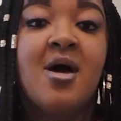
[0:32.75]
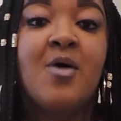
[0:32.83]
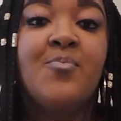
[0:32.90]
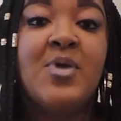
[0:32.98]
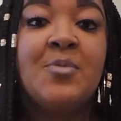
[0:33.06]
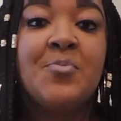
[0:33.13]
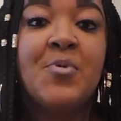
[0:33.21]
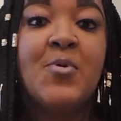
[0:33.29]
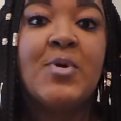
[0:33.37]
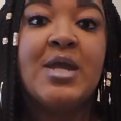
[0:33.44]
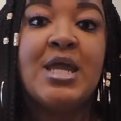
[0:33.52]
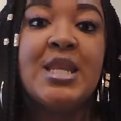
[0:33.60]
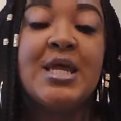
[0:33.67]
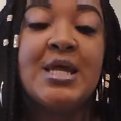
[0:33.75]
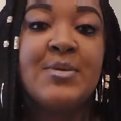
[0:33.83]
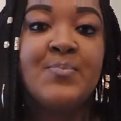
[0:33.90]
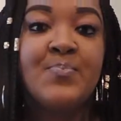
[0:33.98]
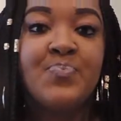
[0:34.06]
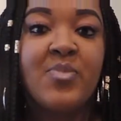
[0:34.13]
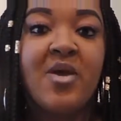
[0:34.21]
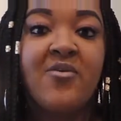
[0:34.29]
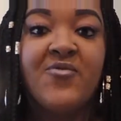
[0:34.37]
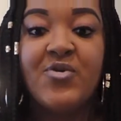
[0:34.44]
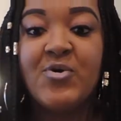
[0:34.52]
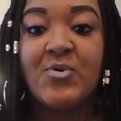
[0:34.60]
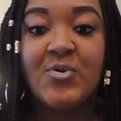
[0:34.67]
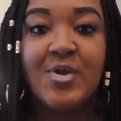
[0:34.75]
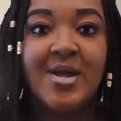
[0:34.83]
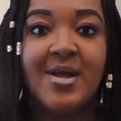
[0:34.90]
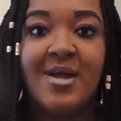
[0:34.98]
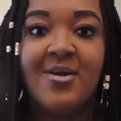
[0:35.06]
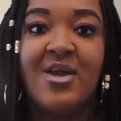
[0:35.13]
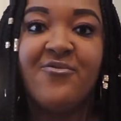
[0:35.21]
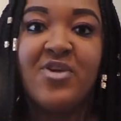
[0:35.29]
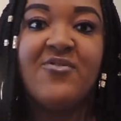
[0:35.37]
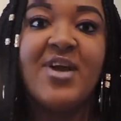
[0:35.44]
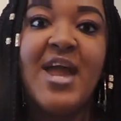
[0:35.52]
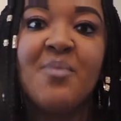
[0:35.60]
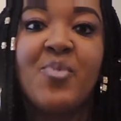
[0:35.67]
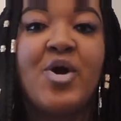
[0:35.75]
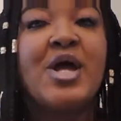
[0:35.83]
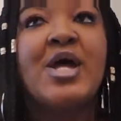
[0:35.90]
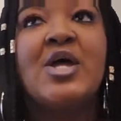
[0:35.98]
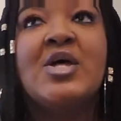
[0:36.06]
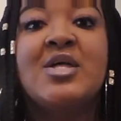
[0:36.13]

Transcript: of people eating food in front of a camera.